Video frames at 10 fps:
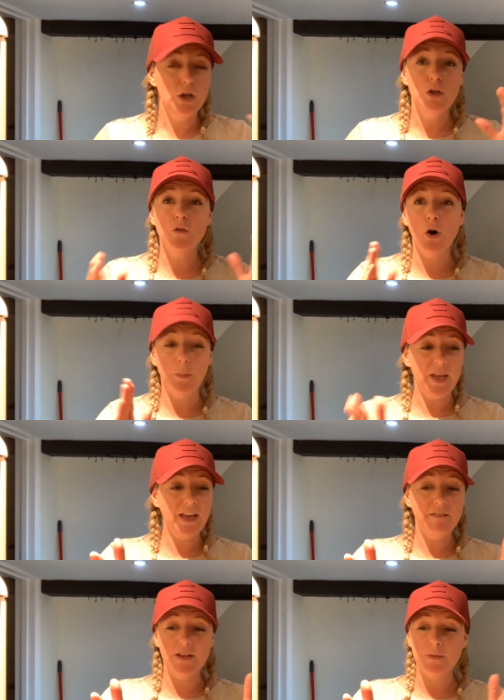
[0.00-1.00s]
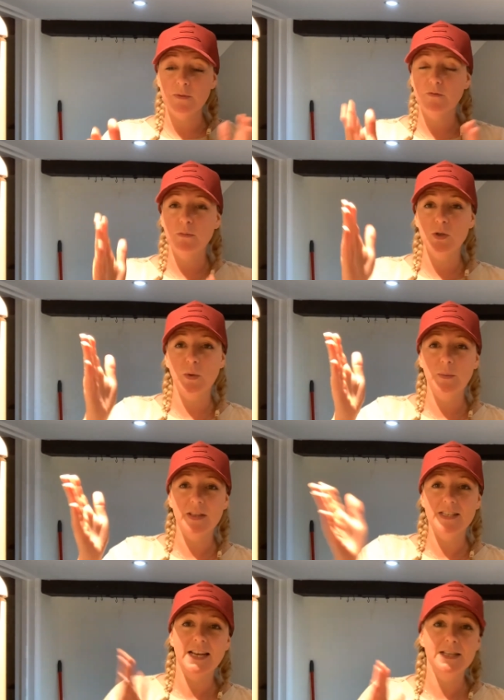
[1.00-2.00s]
you've got a period from between when
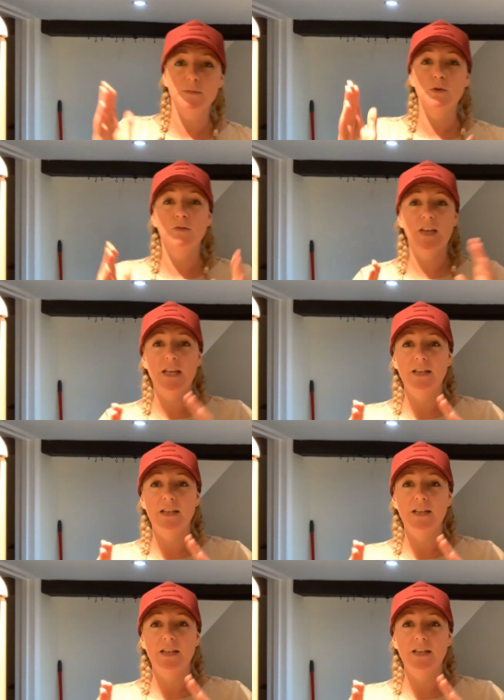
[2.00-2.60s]
the tenants move